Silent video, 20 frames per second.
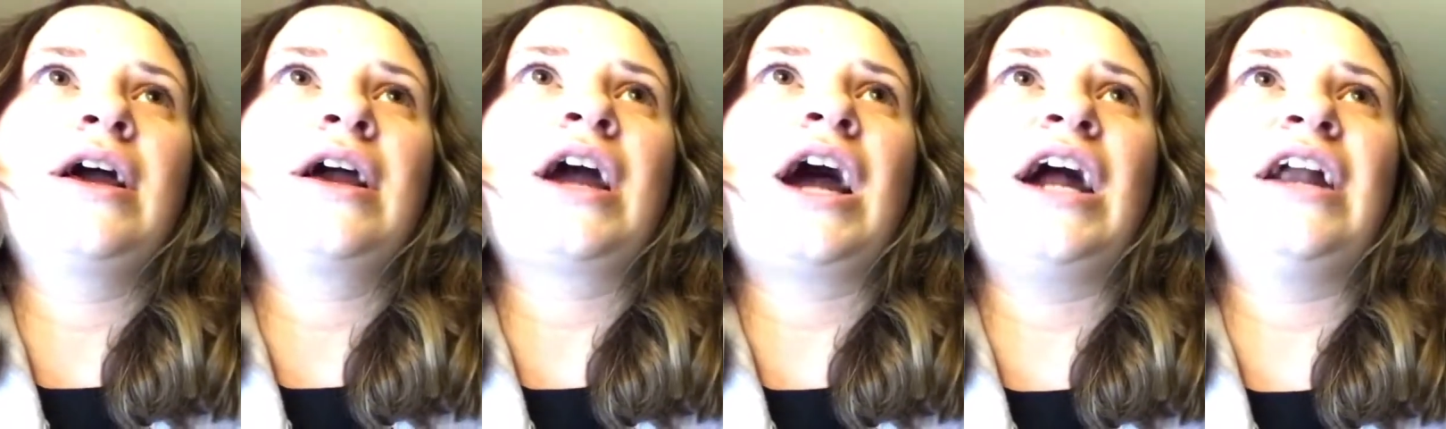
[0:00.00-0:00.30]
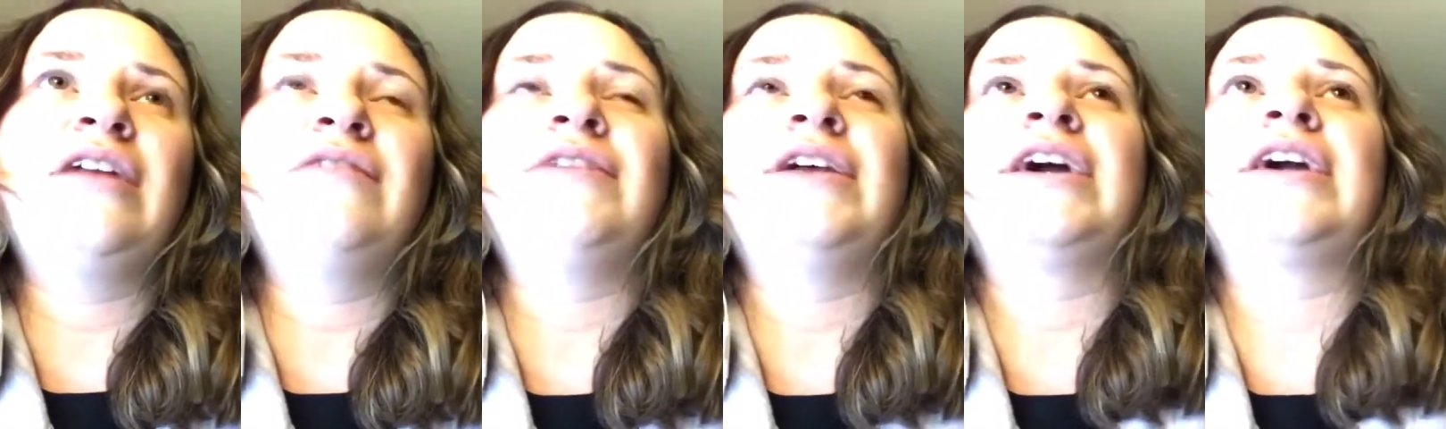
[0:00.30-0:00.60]

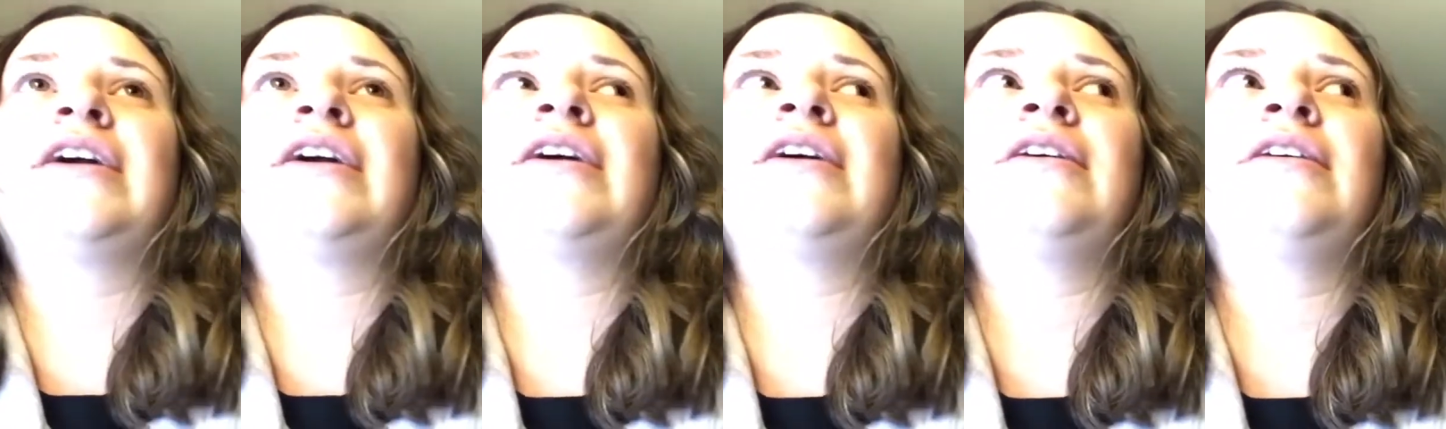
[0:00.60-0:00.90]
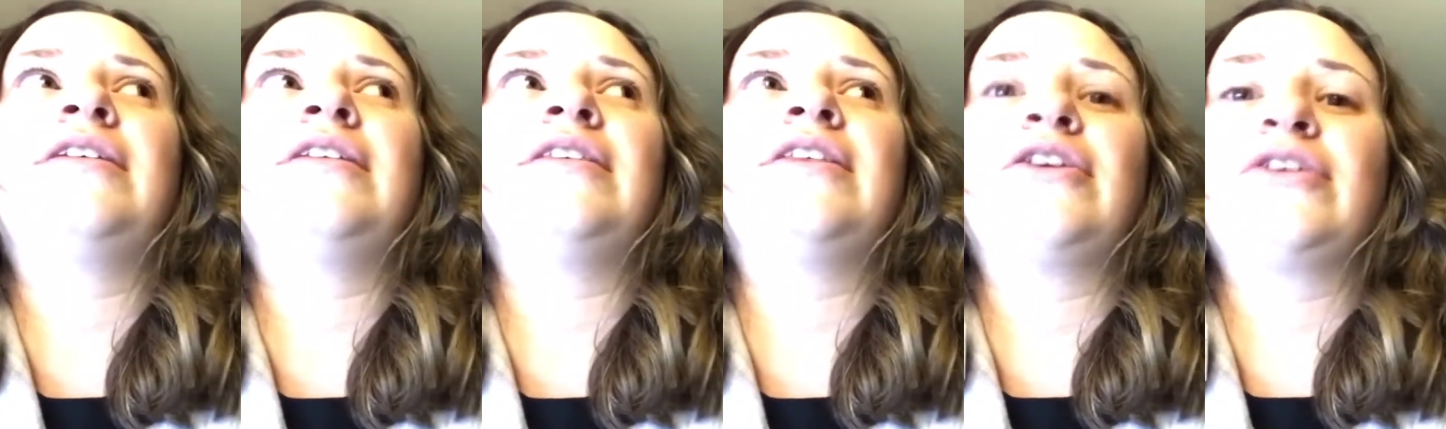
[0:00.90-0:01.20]
kind of, like,
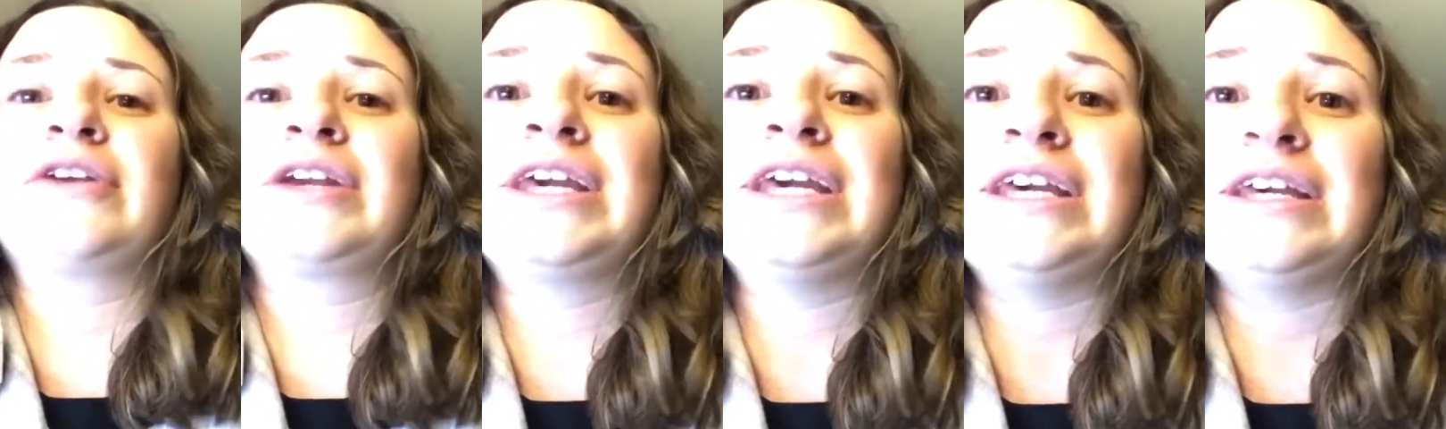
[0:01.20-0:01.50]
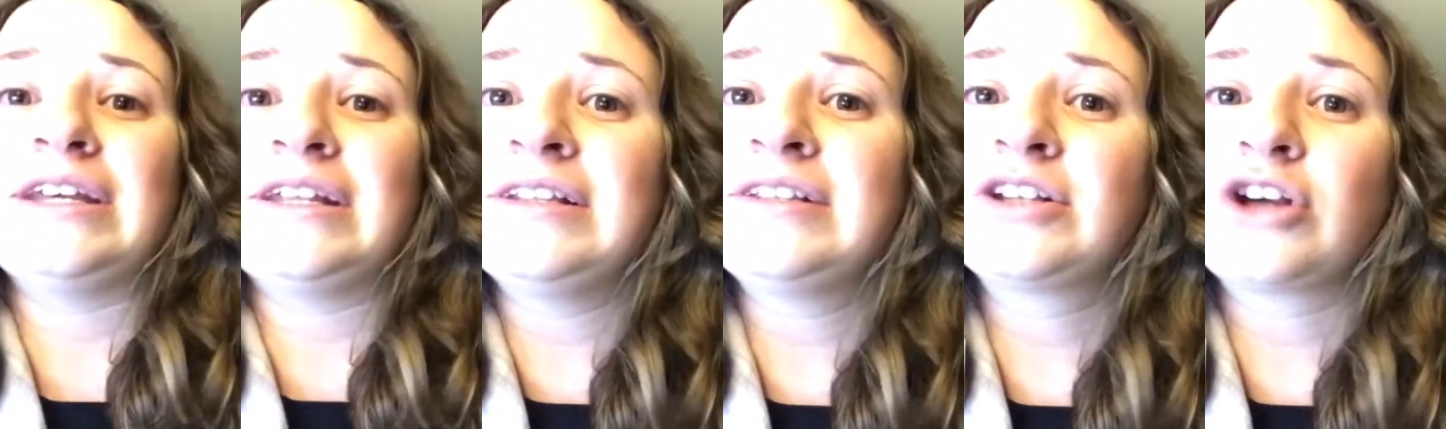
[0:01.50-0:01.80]
their
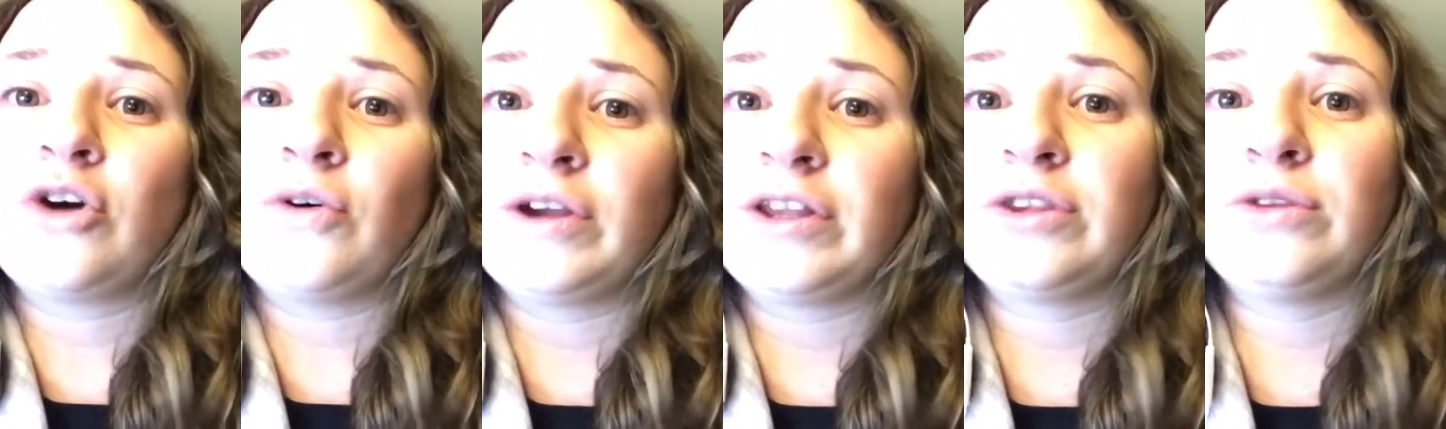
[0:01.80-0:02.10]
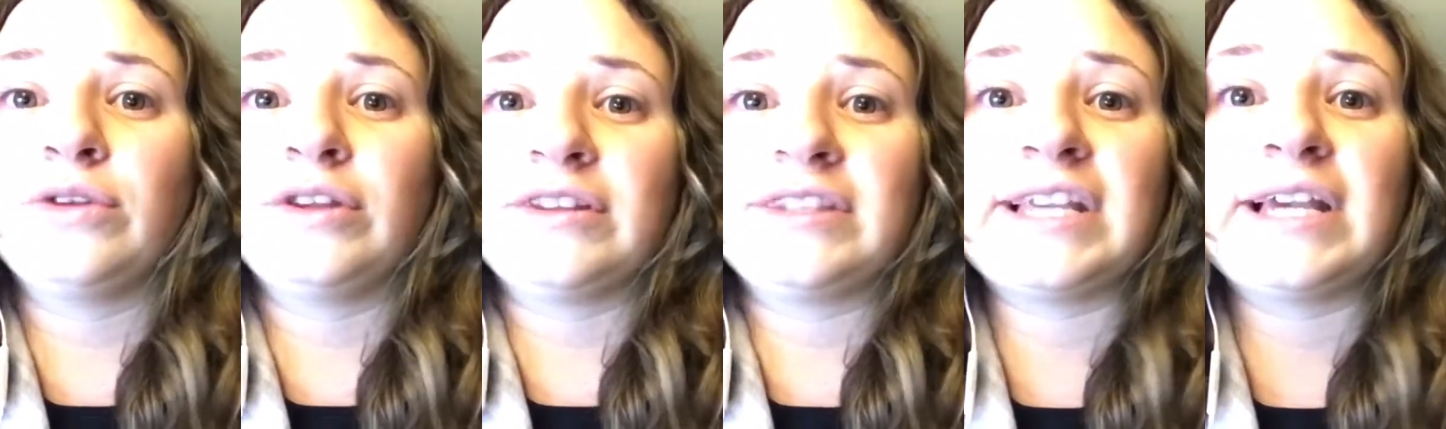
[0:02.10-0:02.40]
kids going
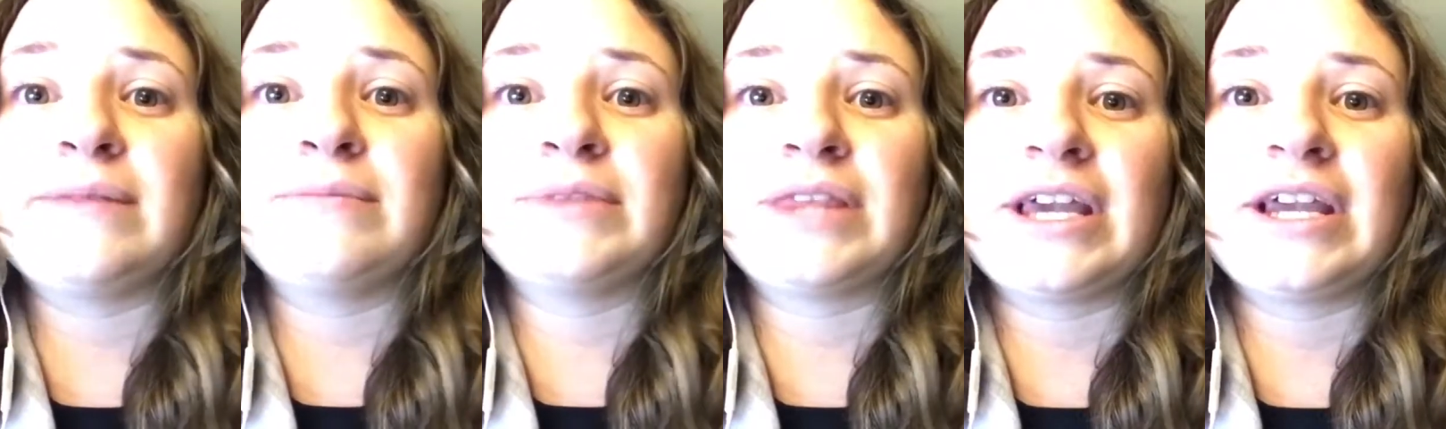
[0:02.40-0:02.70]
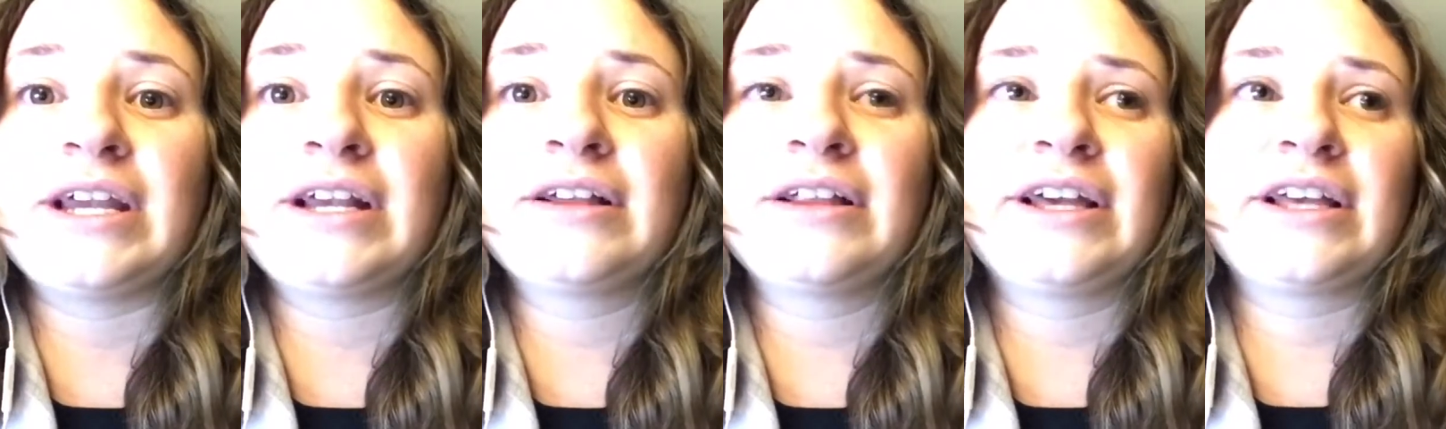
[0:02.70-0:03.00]
through the same
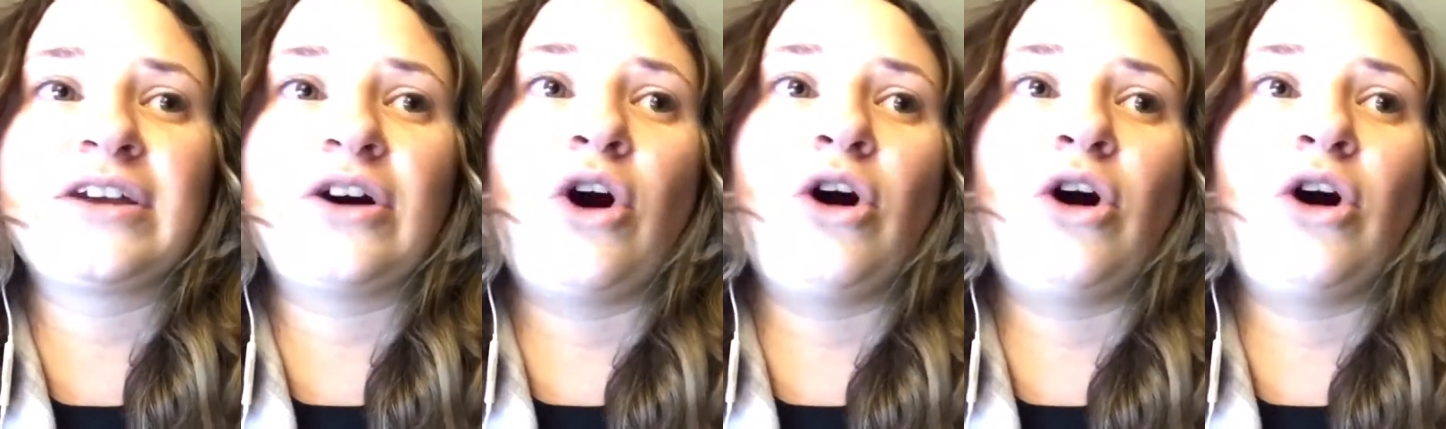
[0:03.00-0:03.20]
thing, like,